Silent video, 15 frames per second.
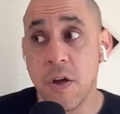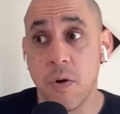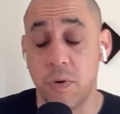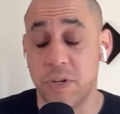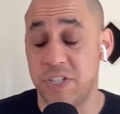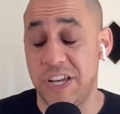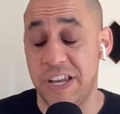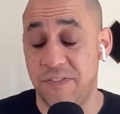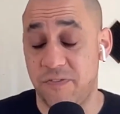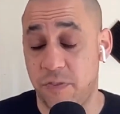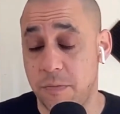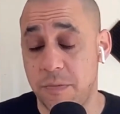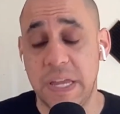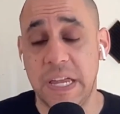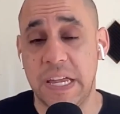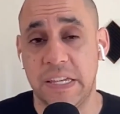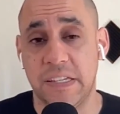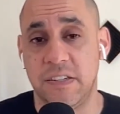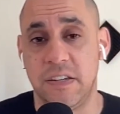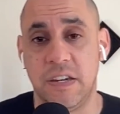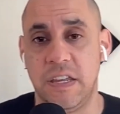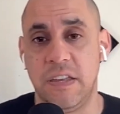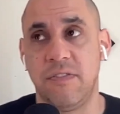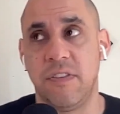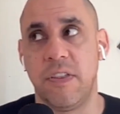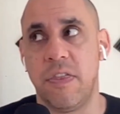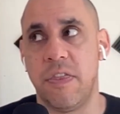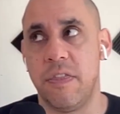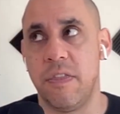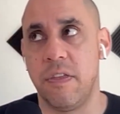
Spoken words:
which for me isn't even